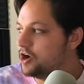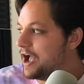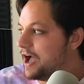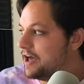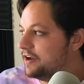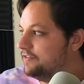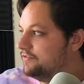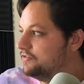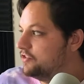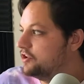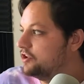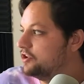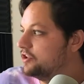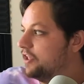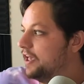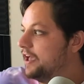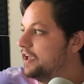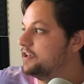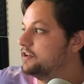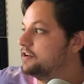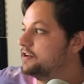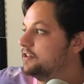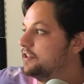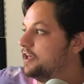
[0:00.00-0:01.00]
out of the
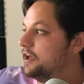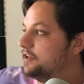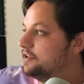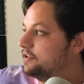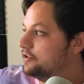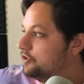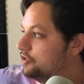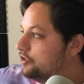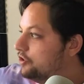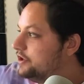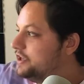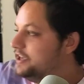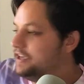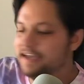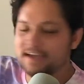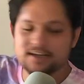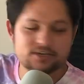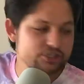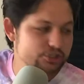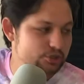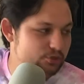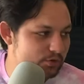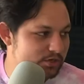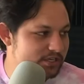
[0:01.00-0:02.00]
like looking at
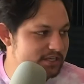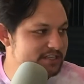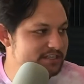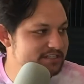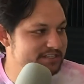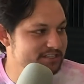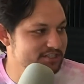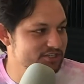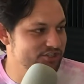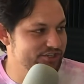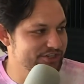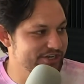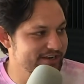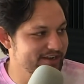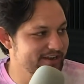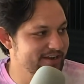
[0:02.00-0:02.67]
trees and shit.